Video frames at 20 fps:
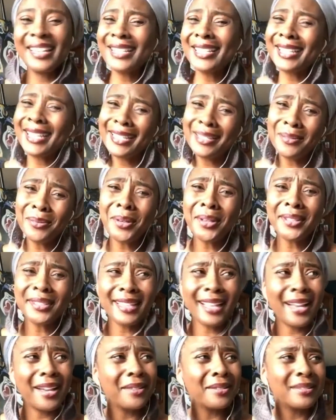it's getting
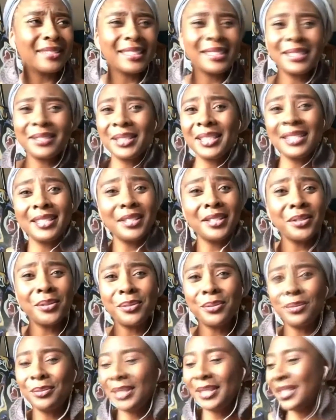worked out. It's
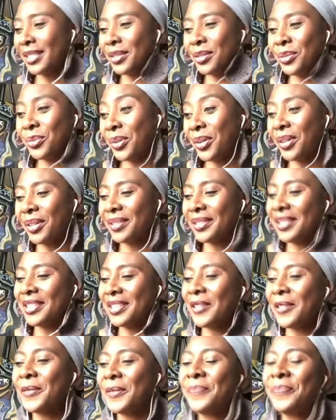a new world.
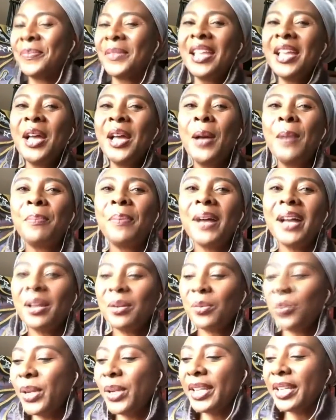So,
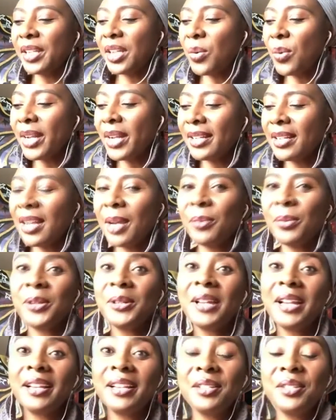but we could go on and on. But
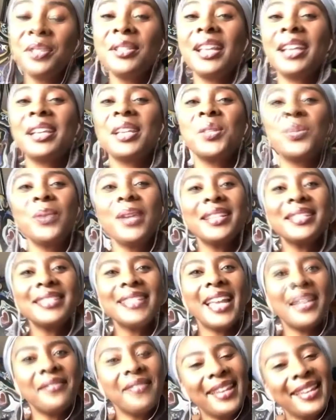we're not going to do that because we
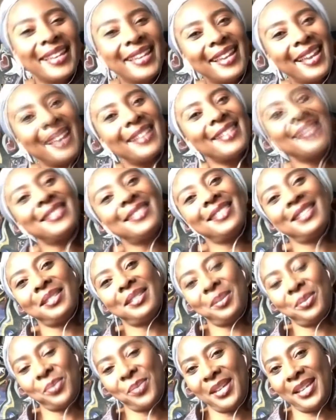actually have a guest
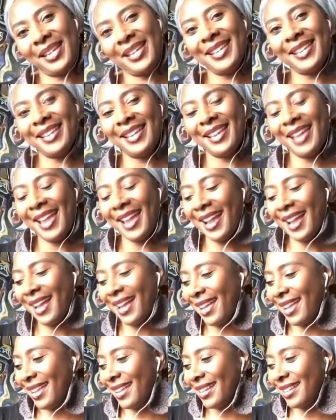this week,
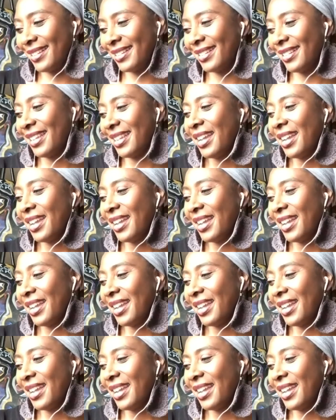a